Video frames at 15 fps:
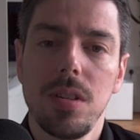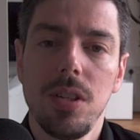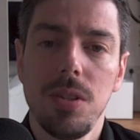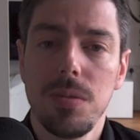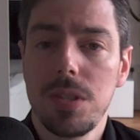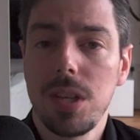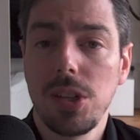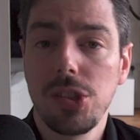
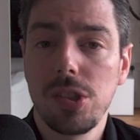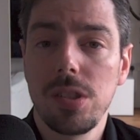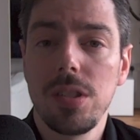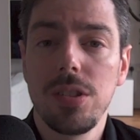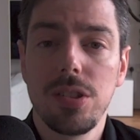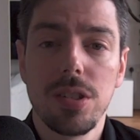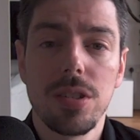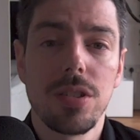You
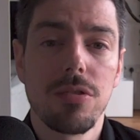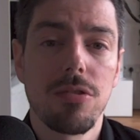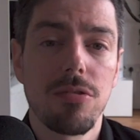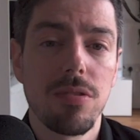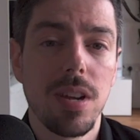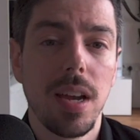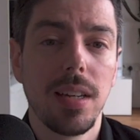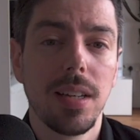essentially just
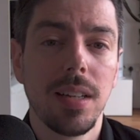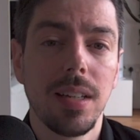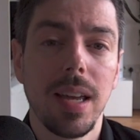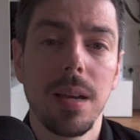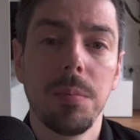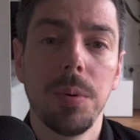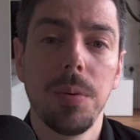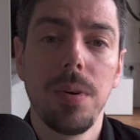create a
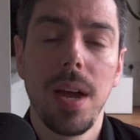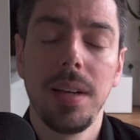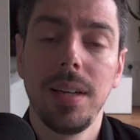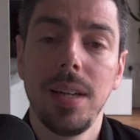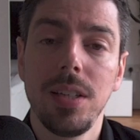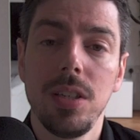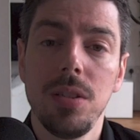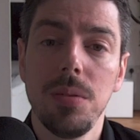label and
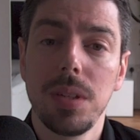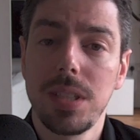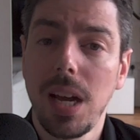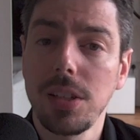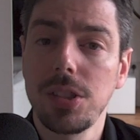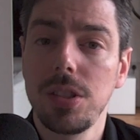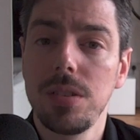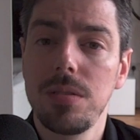then you
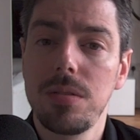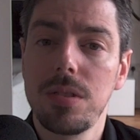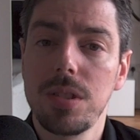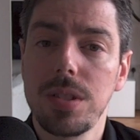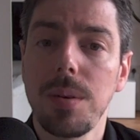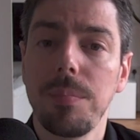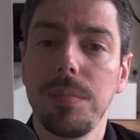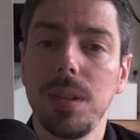attach it to
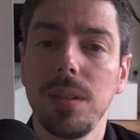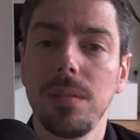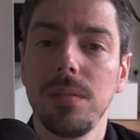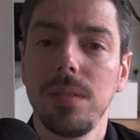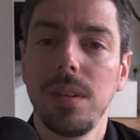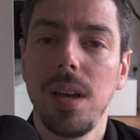something.